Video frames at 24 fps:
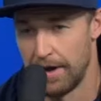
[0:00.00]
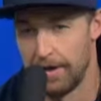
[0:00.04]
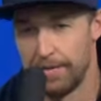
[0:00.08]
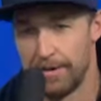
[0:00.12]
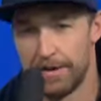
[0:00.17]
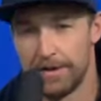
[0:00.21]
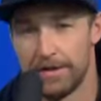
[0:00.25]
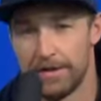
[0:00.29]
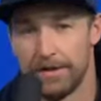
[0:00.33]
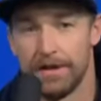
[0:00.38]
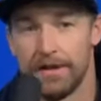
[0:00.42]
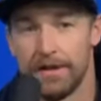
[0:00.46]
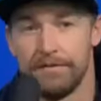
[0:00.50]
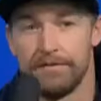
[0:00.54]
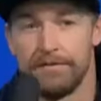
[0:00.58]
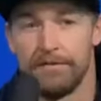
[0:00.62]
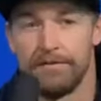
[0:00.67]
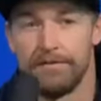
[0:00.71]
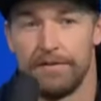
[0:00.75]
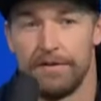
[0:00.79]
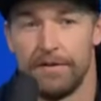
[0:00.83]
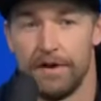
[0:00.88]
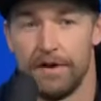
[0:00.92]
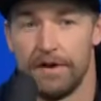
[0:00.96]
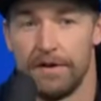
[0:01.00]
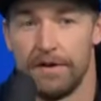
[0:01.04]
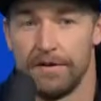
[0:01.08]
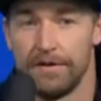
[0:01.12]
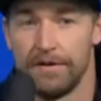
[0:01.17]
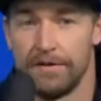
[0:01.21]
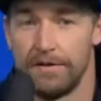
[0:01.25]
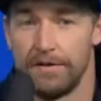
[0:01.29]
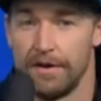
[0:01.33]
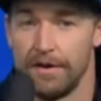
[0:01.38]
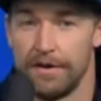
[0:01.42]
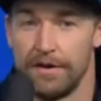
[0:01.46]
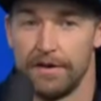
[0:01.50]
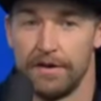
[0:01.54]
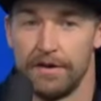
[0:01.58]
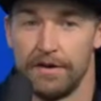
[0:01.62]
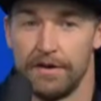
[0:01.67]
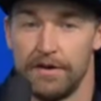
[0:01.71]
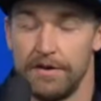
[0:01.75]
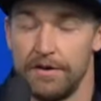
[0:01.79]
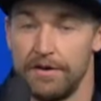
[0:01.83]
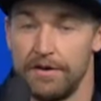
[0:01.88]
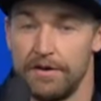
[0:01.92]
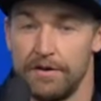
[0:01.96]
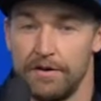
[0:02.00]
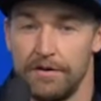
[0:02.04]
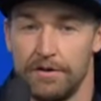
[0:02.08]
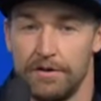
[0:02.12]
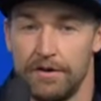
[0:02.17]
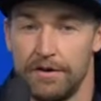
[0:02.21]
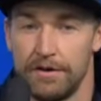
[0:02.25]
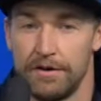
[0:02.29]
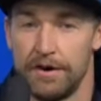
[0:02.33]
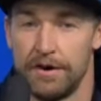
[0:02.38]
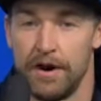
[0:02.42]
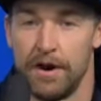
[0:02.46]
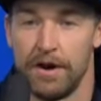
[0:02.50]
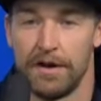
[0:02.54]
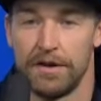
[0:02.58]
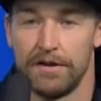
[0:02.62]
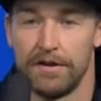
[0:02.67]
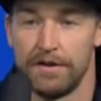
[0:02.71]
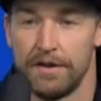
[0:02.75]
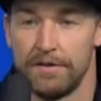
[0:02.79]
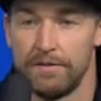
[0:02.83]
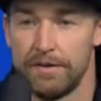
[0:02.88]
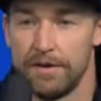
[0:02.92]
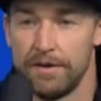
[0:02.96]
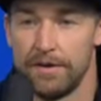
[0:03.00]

mean, they're a good hockey team,